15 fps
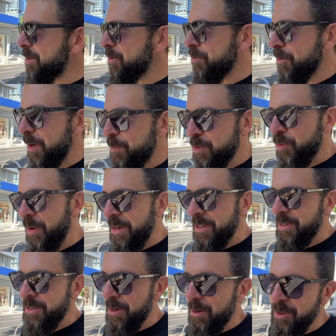reaps what it
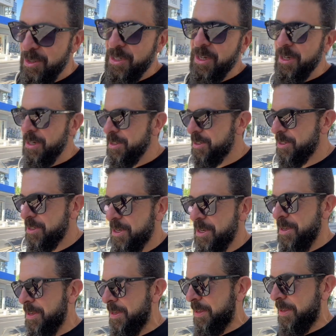sows, because
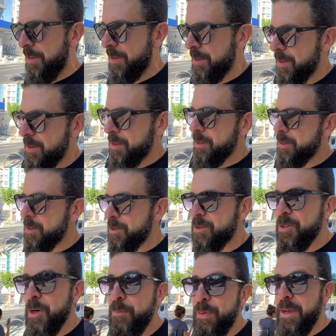
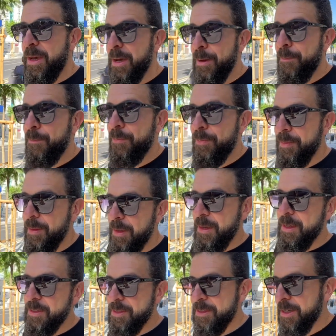Serbia
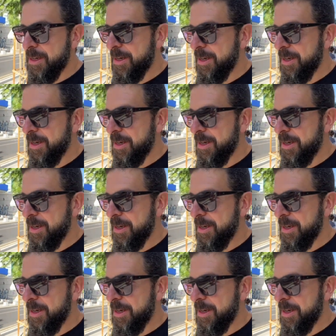is